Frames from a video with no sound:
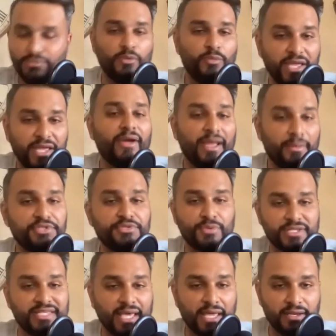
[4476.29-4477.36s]
where we were able to
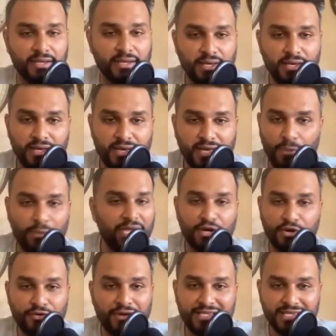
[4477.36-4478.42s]
attend, and we had
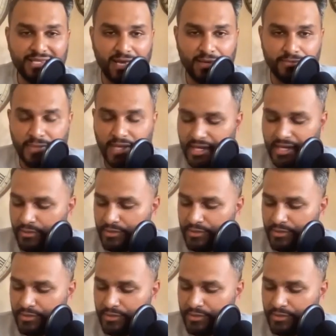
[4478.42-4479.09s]
a great time, and it